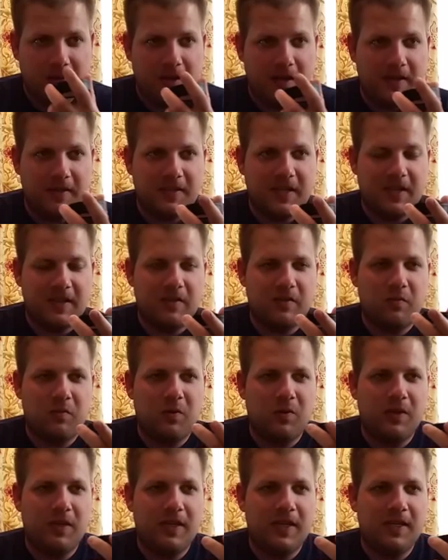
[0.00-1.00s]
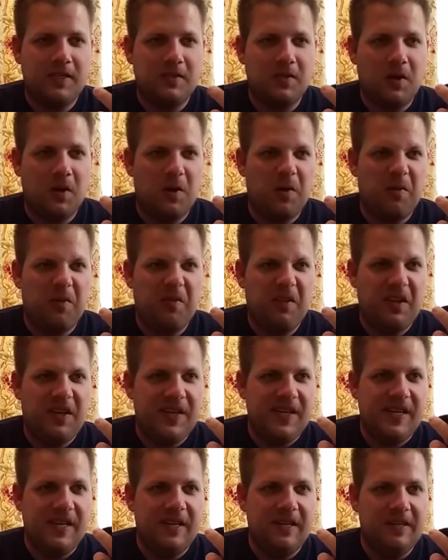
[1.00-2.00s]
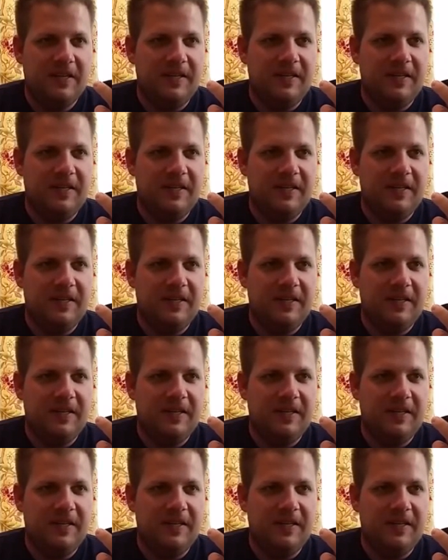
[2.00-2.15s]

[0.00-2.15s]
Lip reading: And it's got this really nice earthiness